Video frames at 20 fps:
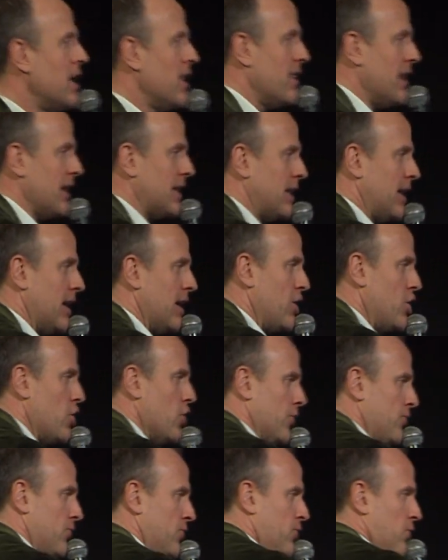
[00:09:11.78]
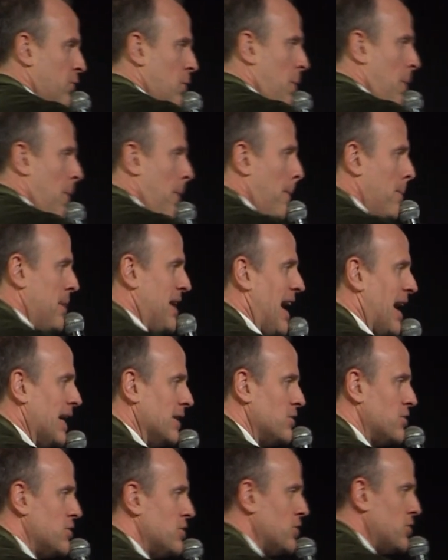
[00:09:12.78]
that cannot be
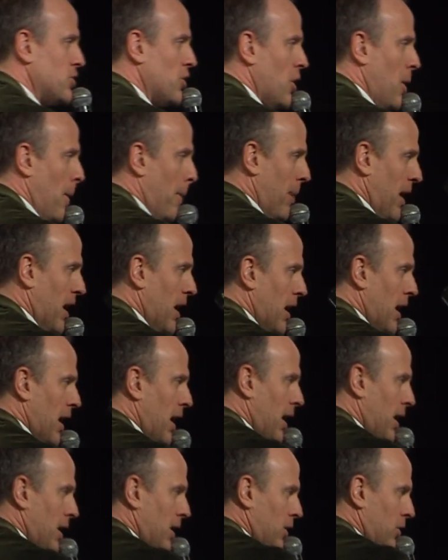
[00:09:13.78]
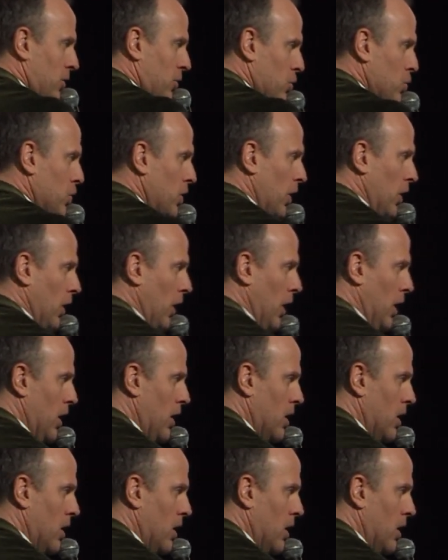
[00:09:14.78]
answered by Google.